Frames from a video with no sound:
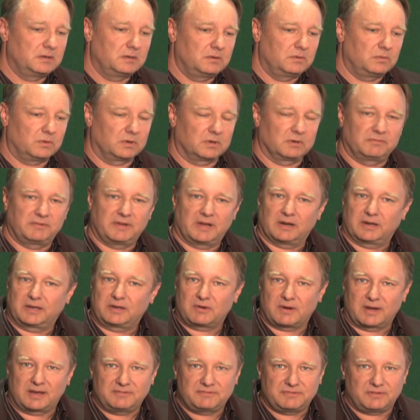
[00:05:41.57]
We're very
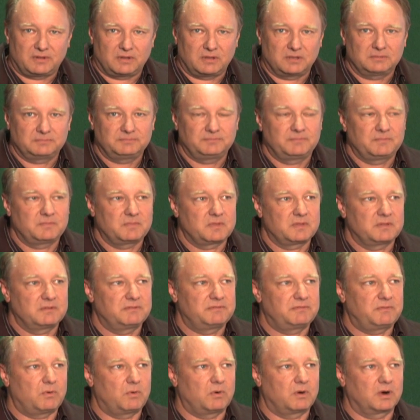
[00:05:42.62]
grateful
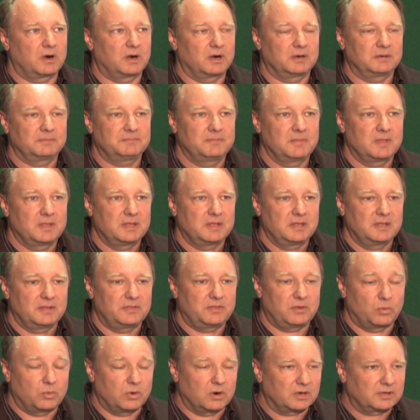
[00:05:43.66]
for
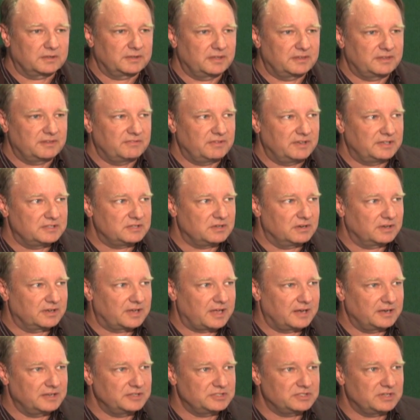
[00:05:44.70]
the work that the Ventura
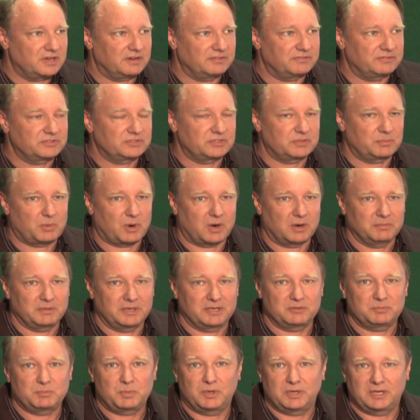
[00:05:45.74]
County Sheriff's Department
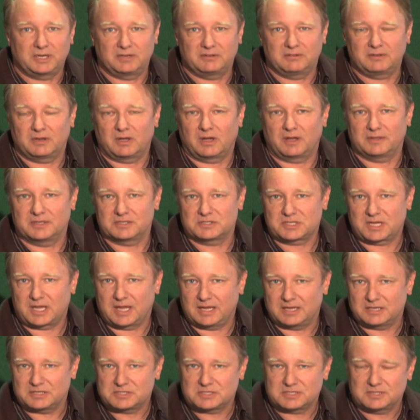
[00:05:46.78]
has put in on this
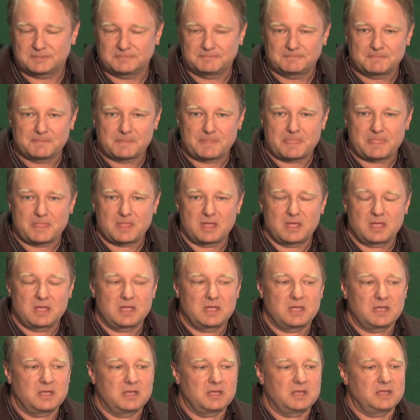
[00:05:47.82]
case.
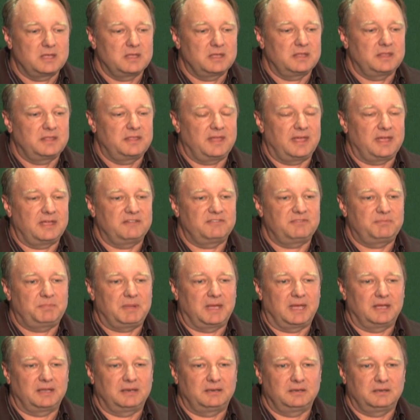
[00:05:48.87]
They've
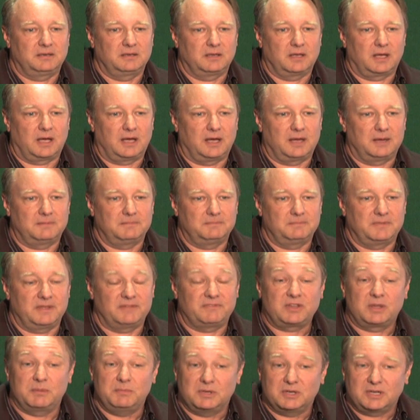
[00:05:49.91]

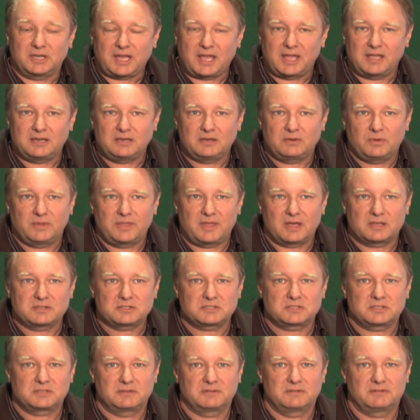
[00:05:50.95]
communicated with
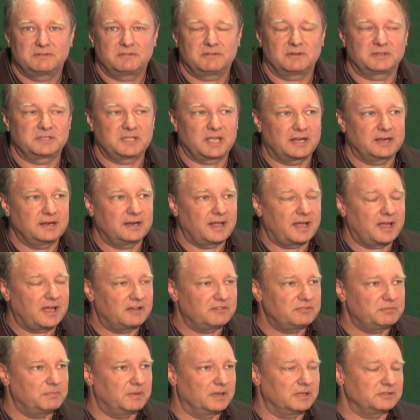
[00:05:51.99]
us for 10 and a
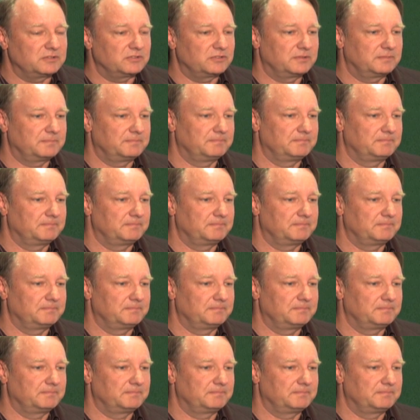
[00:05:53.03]
half months.